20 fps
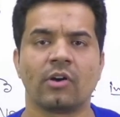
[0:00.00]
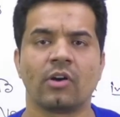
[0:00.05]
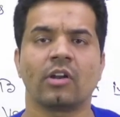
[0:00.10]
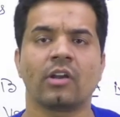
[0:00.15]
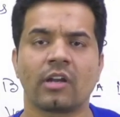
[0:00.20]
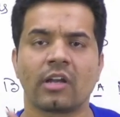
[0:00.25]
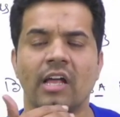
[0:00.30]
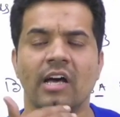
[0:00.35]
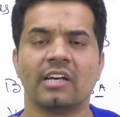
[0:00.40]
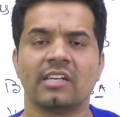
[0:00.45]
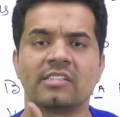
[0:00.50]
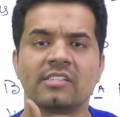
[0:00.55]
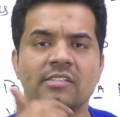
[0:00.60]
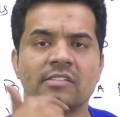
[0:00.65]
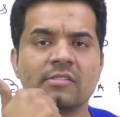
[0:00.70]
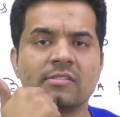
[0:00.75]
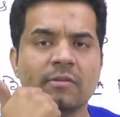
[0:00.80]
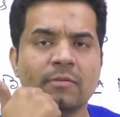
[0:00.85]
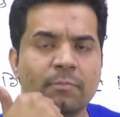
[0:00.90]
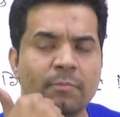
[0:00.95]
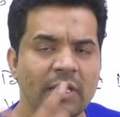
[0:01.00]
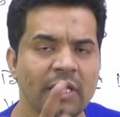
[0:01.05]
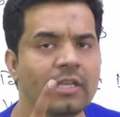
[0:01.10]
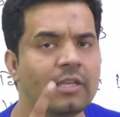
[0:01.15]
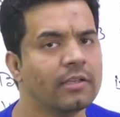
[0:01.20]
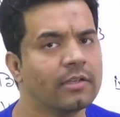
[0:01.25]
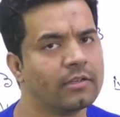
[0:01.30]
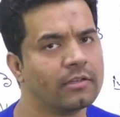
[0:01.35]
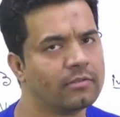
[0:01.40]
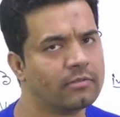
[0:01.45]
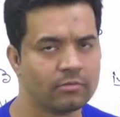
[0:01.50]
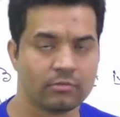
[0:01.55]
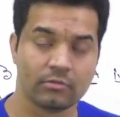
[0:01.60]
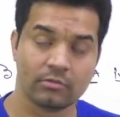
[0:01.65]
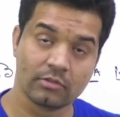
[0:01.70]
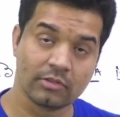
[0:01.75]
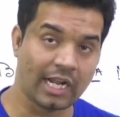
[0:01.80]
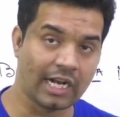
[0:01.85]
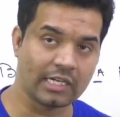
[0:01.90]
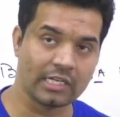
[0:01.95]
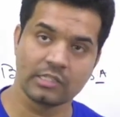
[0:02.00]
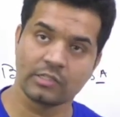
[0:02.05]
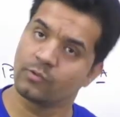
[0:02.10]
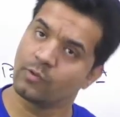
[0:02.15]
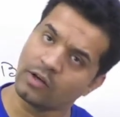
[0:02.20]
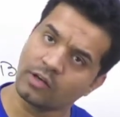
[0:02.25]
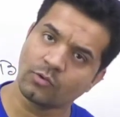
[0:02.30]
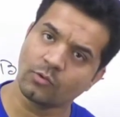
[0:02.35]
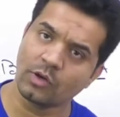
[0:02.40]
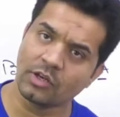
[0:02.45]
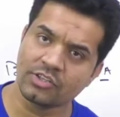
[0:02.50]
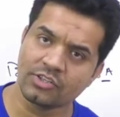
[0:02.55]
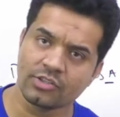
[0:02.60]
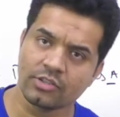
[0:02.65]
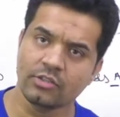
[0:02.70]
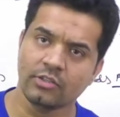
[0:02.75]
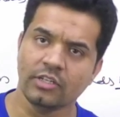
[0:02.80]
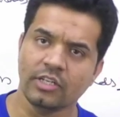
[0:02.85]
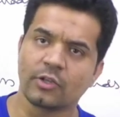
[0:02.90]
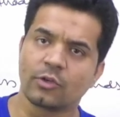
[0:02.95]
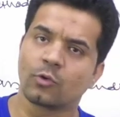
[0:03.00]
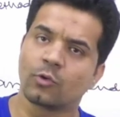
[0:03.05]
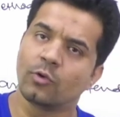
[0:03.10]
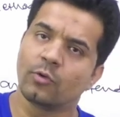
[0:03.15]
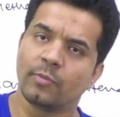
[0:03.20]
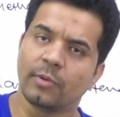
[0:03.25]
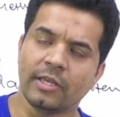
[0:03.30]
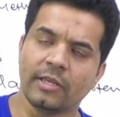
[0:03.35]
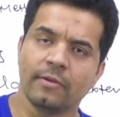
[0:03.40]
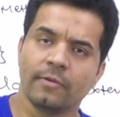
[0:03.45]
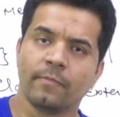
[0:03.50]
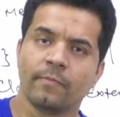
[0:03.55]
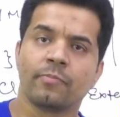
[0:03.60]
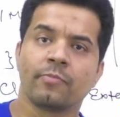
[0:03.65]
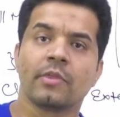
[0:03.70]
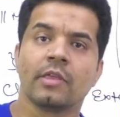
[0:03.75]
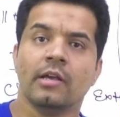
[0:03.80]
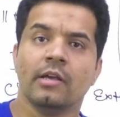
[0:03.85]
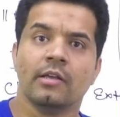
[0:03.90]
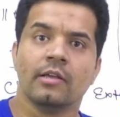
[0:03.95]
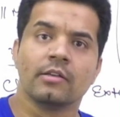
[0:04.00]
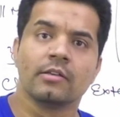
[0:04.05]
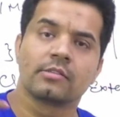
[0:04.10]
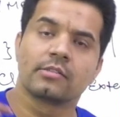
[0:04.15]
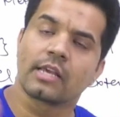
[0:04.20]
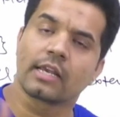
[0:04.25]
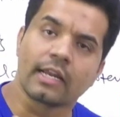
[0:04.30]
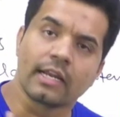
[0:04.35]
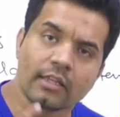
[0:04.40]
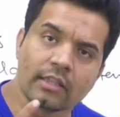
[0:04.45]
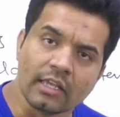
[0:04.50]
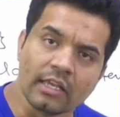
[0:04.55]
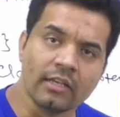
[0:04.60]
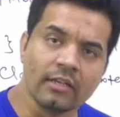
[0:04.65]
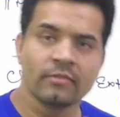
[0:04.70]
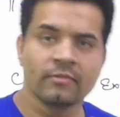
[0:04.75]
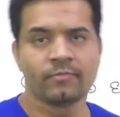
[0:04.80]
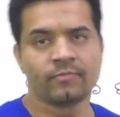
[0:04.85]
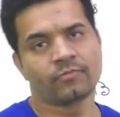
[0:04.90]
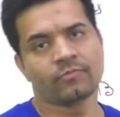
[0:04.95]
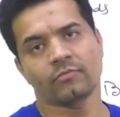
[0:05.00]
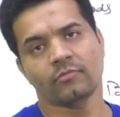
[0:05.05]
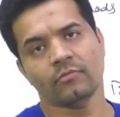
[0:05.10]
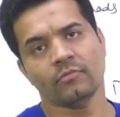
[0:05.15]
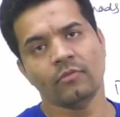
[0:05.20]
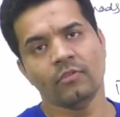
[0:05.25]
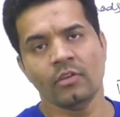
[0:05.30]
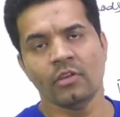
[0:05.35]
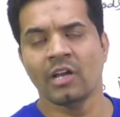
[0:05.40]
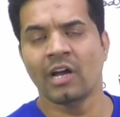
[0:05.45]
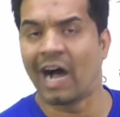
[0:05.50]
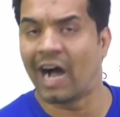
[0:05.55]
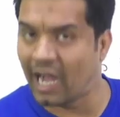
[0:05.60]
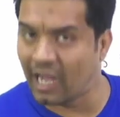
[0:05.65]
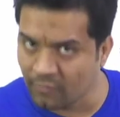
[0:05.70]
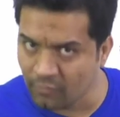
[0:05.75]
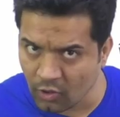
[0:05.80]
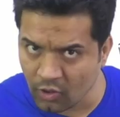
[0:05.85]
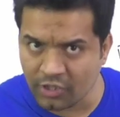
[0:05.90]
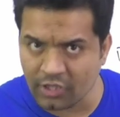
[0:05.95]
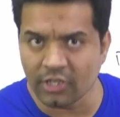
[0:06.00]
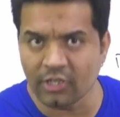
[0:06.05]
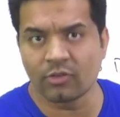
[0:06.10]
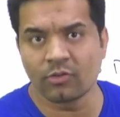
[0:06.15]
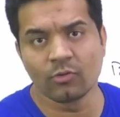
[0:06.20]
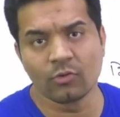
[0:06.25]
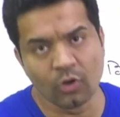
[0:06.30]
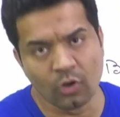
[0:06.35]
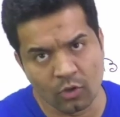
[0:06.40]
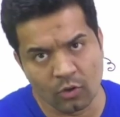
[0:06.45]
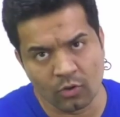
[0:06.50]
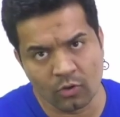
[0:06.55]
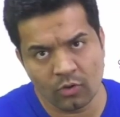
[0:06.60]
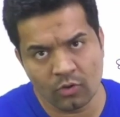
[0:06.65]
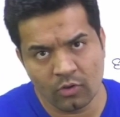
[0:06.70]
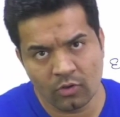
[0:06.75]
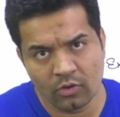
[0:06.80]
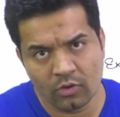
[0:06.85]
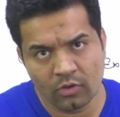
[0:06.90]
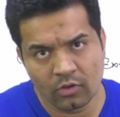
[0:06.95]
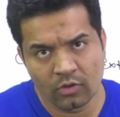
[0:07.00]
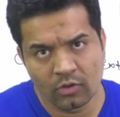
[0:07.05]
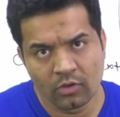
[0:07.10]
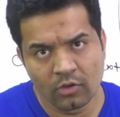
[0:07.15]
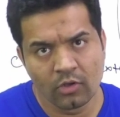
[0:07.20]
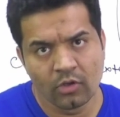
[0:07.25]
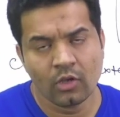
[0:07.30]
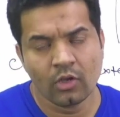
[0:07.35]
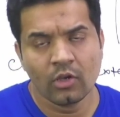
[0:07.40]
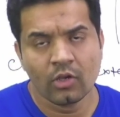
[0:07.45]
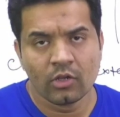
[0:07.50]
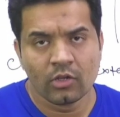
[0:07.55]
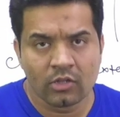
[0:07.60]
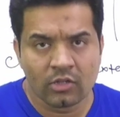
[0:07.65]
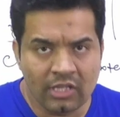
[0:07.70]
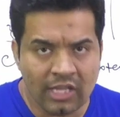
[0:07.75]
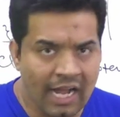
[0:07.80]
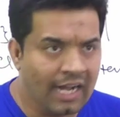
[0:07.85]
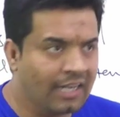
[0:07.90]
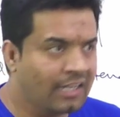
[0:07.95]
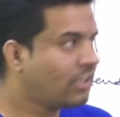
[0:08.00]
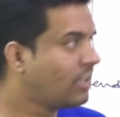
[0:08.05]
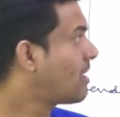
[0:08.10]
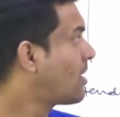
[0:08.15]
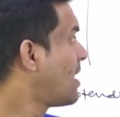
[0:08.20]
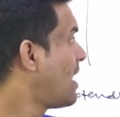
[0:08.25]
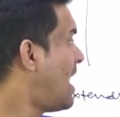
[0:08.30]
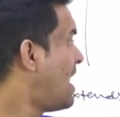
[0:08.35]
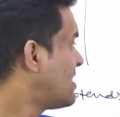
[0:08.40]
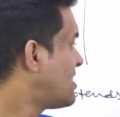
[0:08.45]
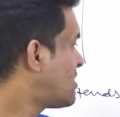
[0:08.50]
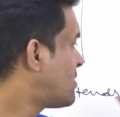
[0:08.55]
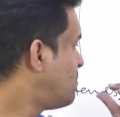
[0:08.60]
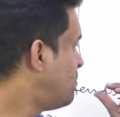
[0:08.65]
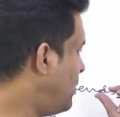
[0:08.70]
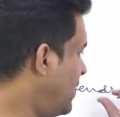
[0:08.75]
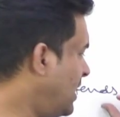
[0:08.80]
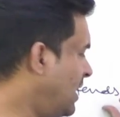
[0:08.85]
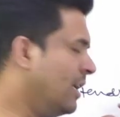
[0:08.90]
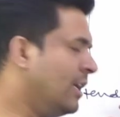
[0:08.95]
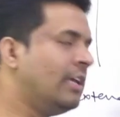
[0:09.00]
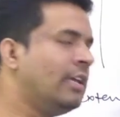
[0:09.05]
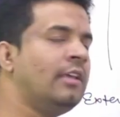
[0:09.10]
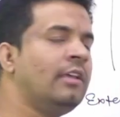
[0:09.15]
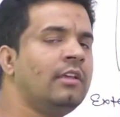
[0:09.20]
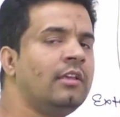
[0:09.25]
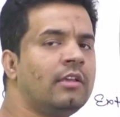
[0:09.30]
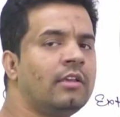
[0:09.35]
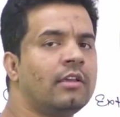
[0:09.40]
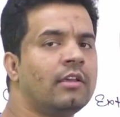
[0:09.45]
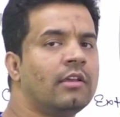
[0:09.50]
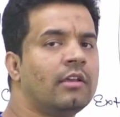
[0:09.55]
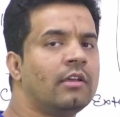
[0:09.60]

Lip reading: for class B? That is one question. It could be. Second thing, I wanted to know that class B,